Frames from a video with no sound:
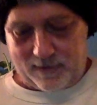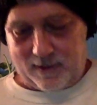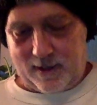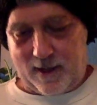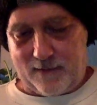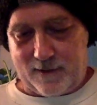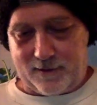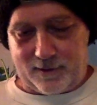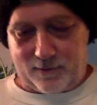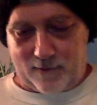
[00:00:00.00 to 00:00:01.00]
And
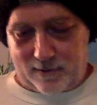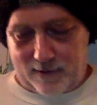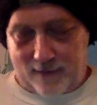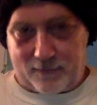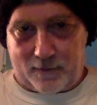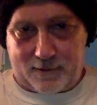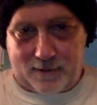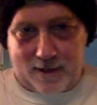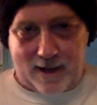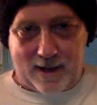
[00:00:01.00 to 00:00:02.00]
this is what you're left with. So
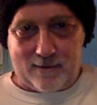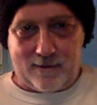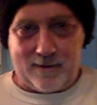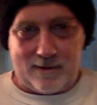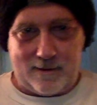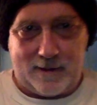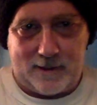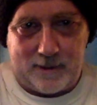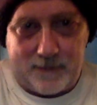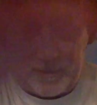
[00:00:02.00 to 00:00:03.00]
now,
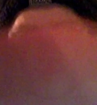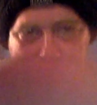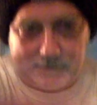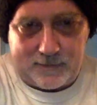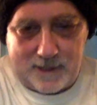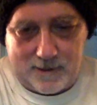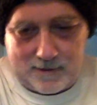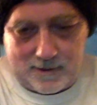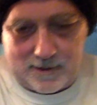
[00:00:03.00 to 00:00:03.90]
wait, let me tilt them down.